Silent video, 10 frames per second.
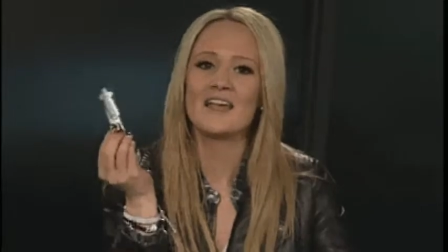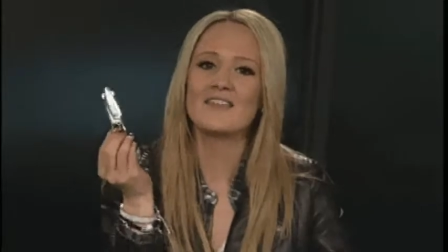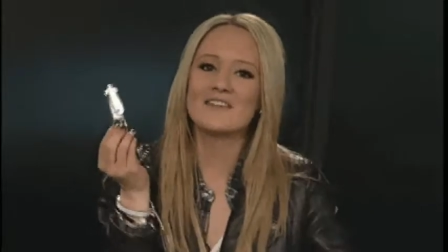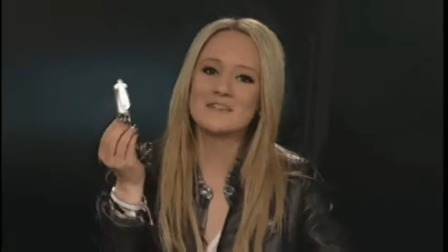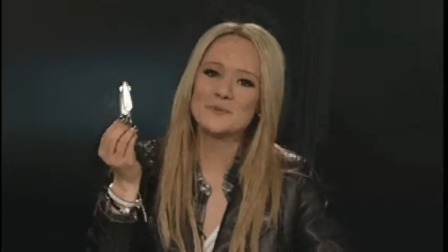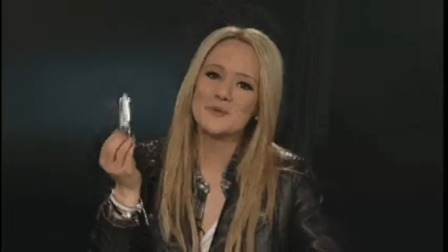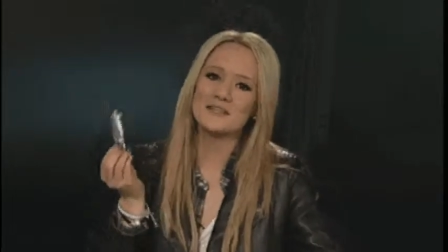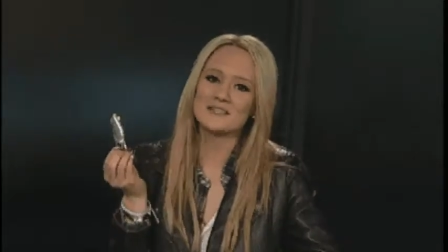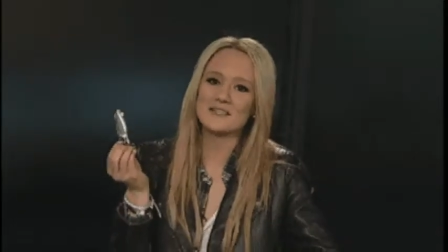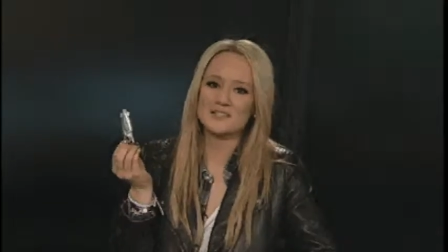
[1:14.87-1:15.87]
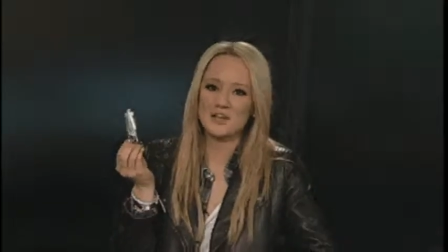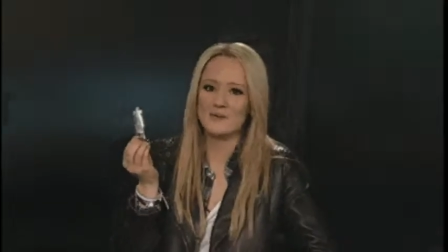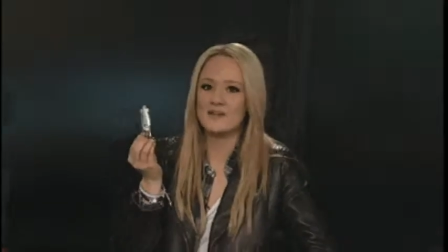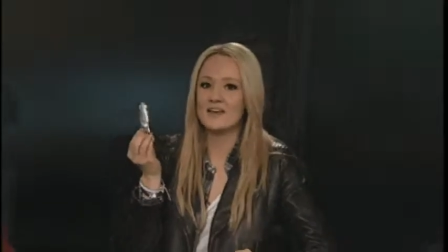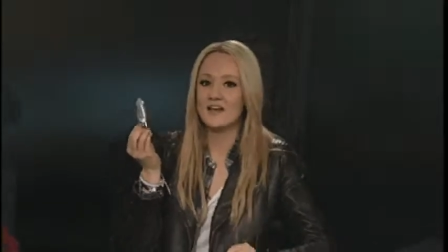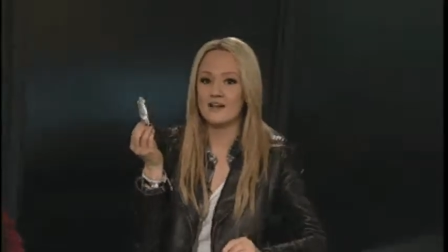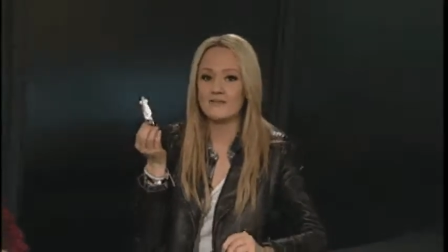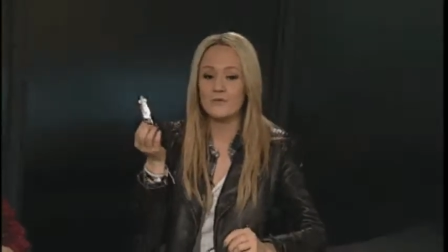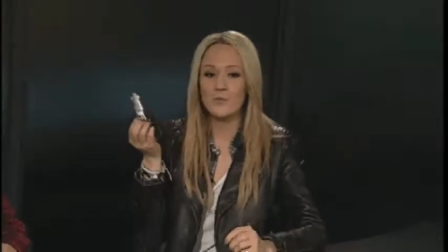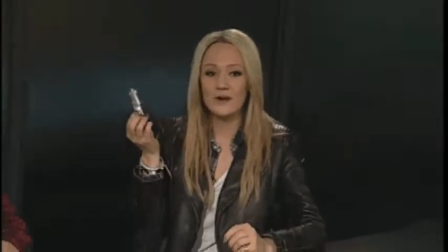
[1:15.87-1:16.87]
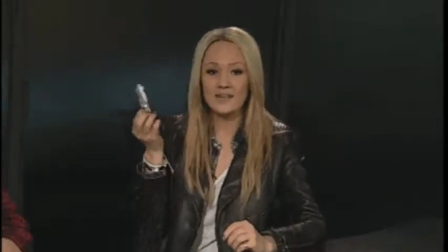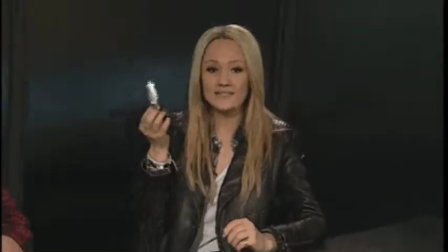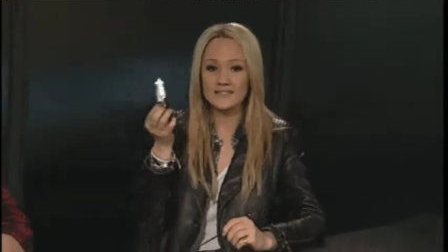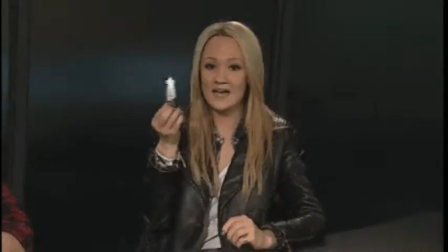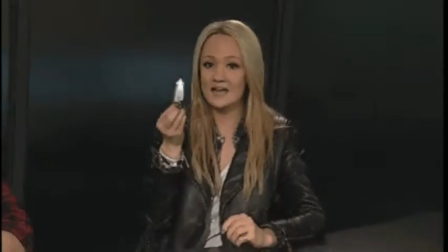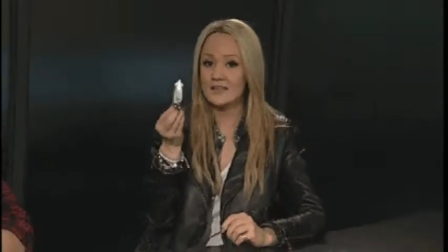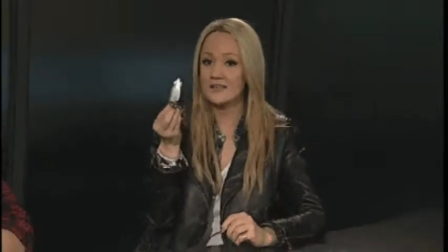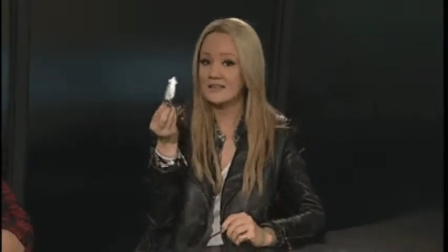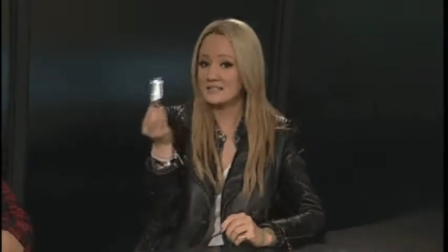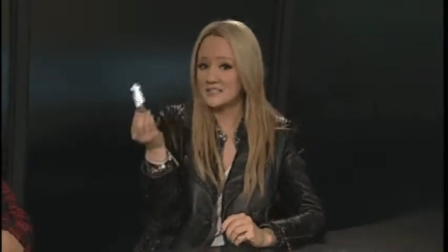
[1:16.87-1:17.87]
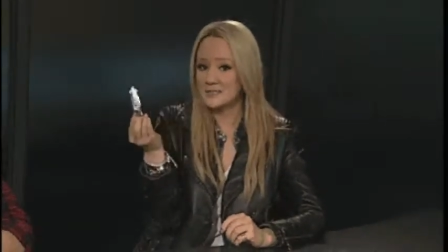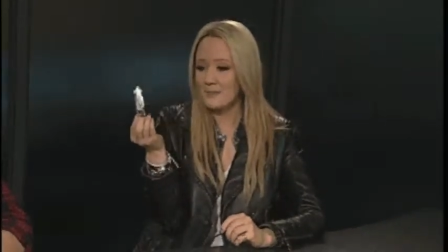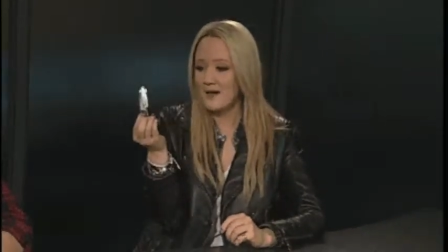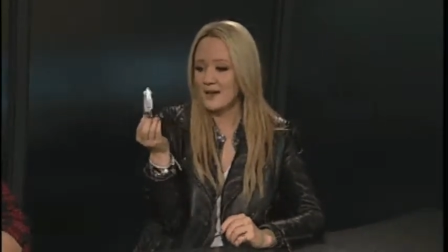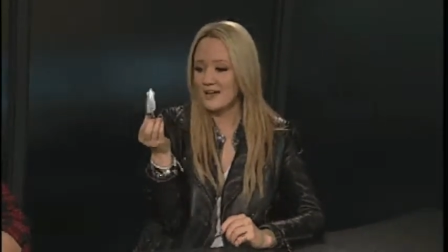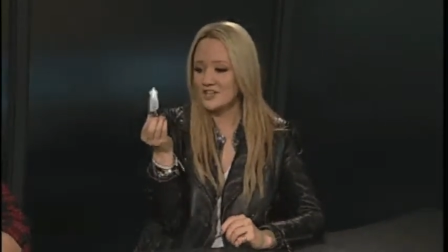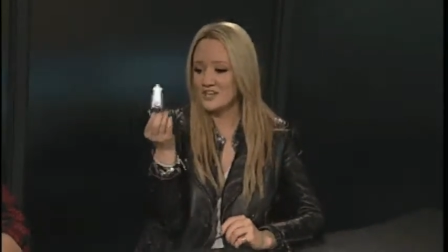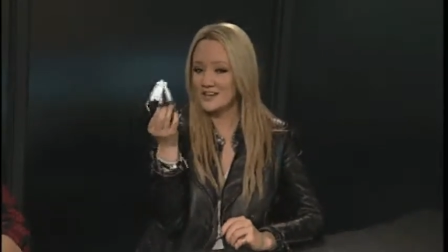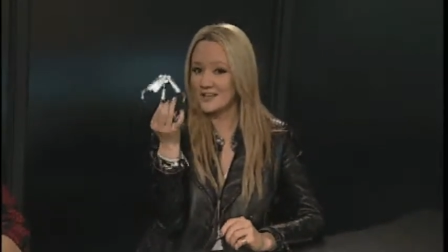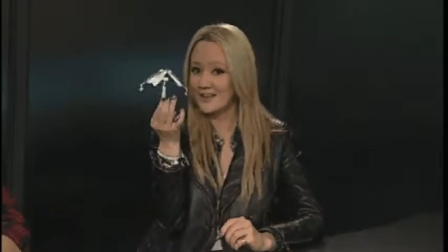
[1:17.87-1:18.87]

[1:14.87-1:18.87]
this week's installment of What Is That? Is it a spy gadget?